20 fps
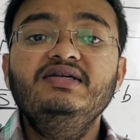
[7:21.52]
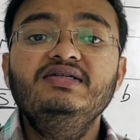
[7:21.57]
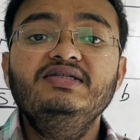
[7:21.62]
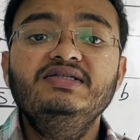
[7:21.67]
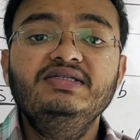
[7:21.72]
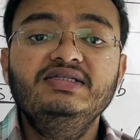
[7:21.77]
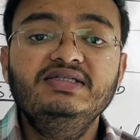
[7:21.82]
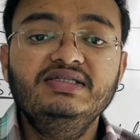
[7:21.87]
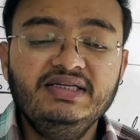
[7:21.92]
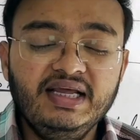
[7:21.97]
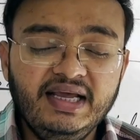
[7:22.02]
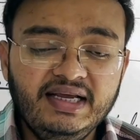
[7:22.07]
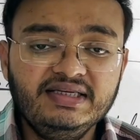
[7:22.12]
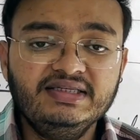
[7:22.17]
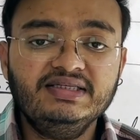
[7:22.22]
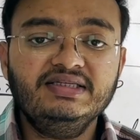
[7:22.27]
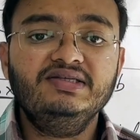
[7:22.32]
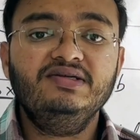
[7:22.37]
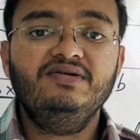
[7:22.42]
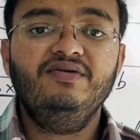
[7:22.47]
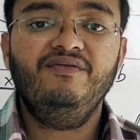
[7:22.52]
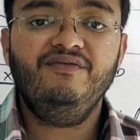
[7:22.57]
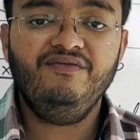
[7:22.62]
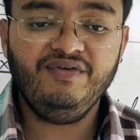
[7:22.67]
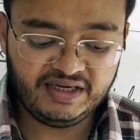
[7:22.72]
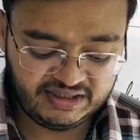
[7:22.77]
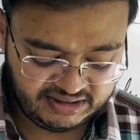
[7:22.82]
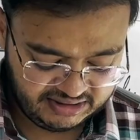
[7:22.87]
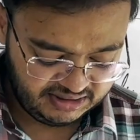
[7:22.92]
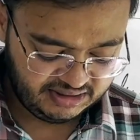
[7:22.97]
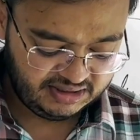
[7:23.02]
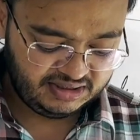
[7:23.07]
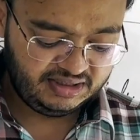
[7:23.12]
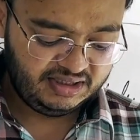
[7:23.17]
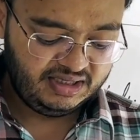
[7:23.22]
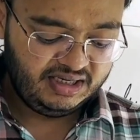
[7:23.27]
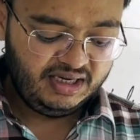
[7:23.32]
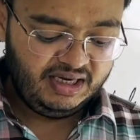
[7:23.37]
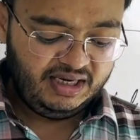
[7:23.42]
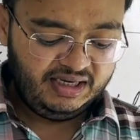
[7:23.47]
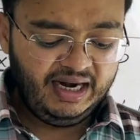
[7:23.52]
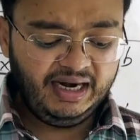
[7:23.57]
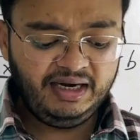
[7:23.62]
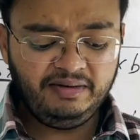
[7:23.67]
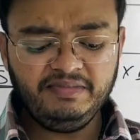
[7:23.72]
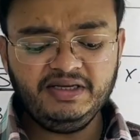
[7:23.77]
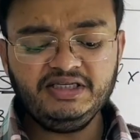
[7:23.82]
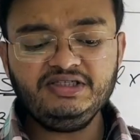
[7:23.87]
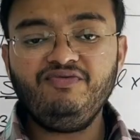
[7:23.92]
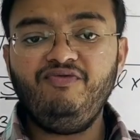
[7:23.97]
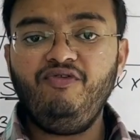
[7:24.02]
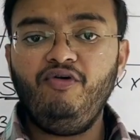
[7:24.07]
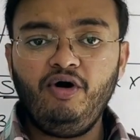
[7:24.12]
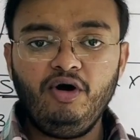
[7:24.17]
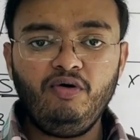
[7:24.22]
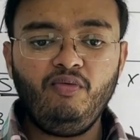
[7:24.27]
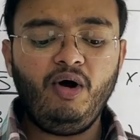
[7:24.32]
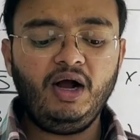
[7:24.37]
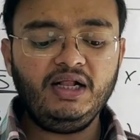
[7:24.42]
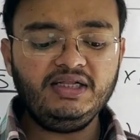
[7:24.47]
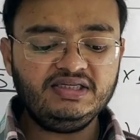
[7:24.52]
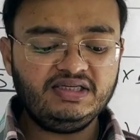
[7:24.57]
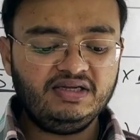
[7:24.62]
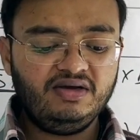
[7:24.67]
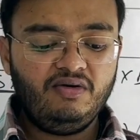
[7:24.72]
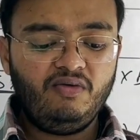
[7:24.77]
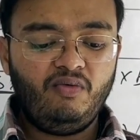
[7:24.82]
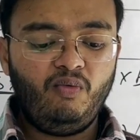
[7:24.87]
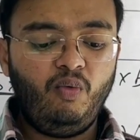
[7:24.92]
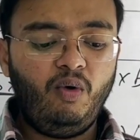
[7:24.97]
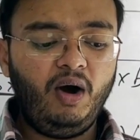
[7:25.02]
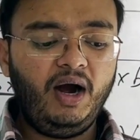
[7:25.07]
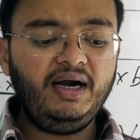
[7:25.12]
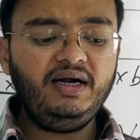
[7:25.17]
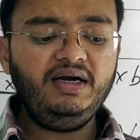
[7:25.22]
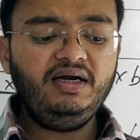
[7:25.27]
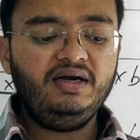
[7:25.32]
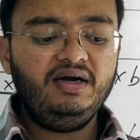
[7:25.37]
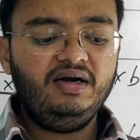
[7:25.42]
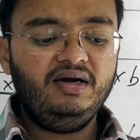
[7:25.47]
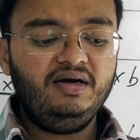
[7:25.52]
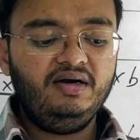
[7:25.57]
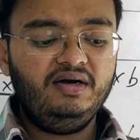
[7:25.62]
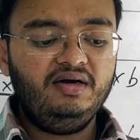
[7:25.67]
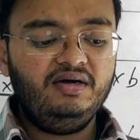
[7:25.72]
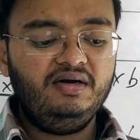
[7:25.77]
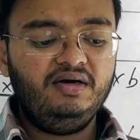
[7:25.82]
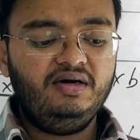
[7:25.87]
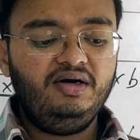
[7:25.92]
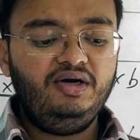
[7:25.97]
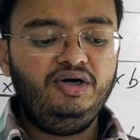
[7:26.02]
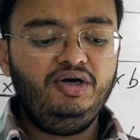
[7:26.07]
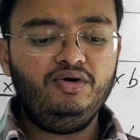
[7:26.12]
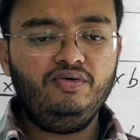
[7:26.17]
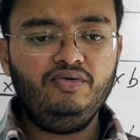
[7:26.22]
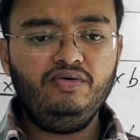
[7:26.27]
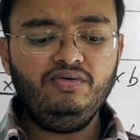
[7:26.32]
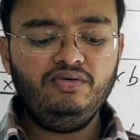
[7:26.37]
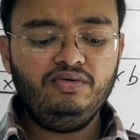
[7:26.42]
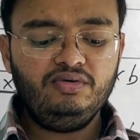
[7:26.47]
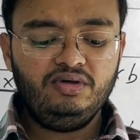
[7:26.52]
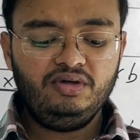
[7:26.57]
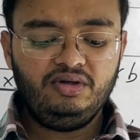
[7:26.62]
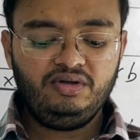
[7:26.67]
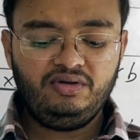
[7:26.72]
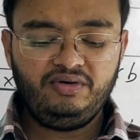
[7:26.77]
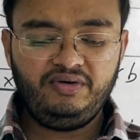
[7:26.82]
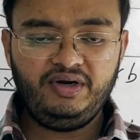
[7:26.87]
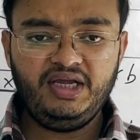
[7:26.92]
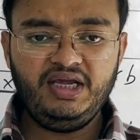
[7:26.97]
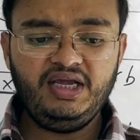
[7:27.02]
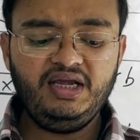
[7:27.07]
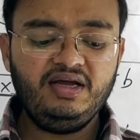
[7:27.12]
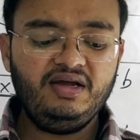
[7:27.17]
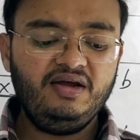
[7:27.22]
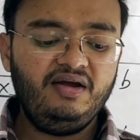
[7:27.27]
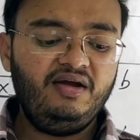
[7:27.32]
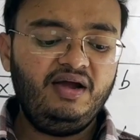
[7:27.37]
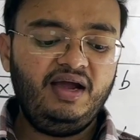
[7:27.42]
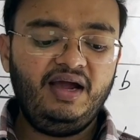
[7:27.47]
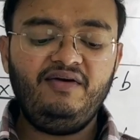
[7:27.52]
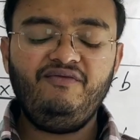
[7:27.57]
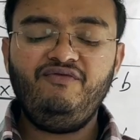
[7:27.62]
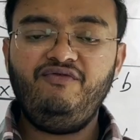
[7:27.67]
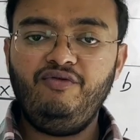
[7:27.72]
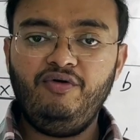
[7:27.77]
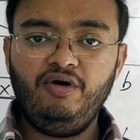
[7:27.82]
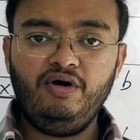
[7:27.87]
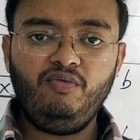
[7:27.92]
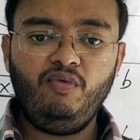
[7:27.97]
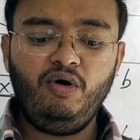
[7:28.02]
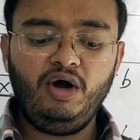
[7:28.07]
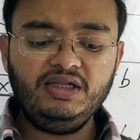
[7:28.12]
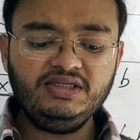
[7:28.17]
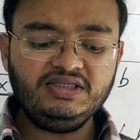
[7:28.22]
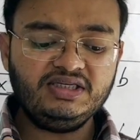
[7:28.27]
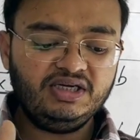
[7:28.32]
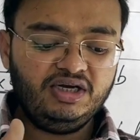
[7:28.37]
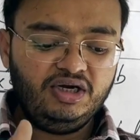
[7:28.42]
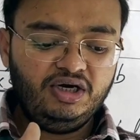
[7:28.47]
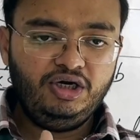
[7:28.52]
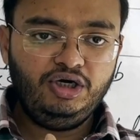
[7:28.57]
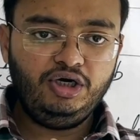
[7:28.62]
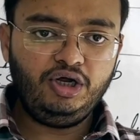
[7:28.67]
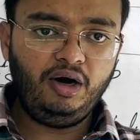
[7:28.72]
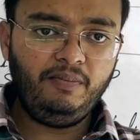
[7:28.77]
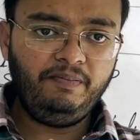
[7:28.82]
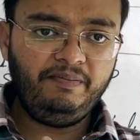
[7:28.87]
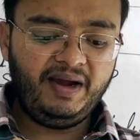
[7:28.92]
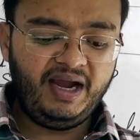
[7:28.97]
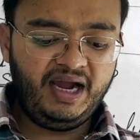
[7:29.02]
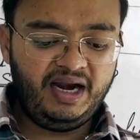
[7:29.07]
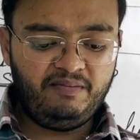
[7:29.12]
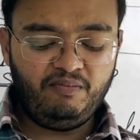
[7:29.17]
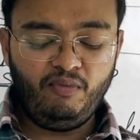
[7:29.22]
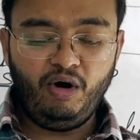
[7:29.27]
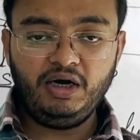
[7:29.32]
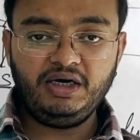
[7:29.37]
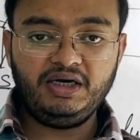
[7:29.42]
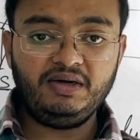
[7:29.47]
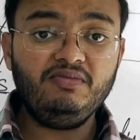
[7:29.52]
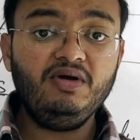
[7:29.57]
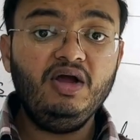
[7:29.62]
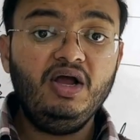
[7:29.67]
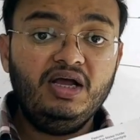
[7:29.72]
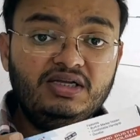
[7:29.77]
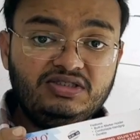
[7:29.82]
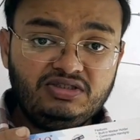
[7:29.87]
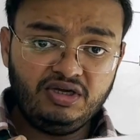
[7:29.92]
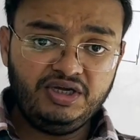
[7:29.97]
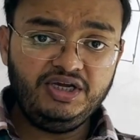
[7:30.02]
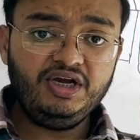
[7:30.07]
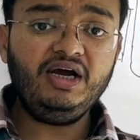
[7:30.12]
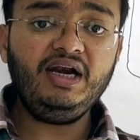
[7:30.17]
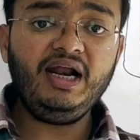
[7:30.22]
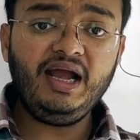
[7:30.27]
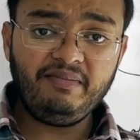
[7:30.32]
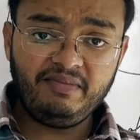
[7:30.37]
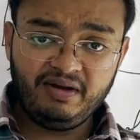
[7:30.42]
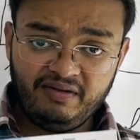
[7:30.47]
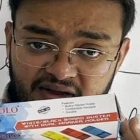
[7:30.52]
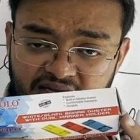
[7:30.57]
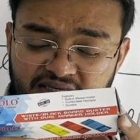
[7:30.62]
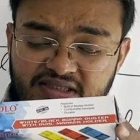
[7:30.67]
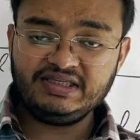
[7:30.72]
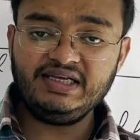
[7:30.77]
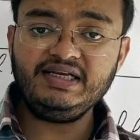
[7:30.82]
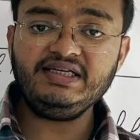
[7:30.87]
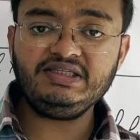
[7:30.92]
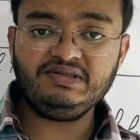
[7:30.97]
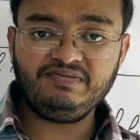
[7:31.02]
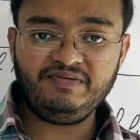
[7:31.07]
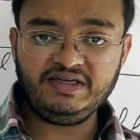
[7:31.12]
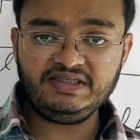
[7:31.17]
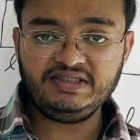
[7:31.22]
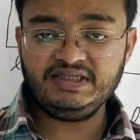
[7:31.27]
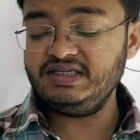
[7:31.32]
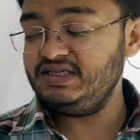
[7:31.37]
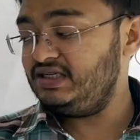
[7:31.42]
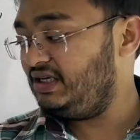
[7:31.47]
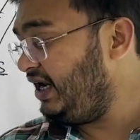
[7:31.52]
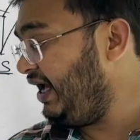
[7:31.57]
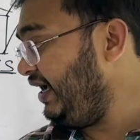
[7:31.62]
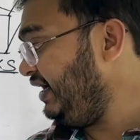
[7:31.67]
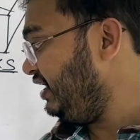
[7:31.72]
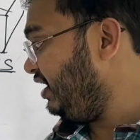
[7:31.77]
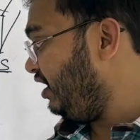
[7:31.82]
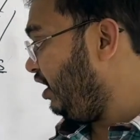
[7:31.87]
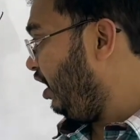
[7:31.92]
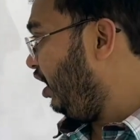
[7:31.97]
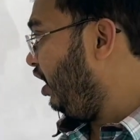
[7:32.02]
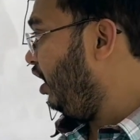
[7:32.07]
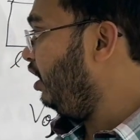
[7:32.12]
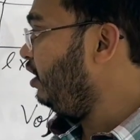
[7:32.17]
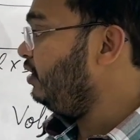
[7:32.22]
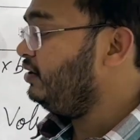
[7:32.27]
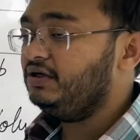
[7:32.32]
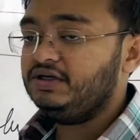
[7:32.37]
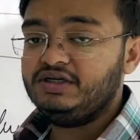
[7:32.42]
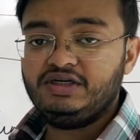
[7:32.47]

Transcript: 6 faces. That means 4 walls, 1, 2, 3 and 4 walls, top and bottom. So here I am having 6 faces like a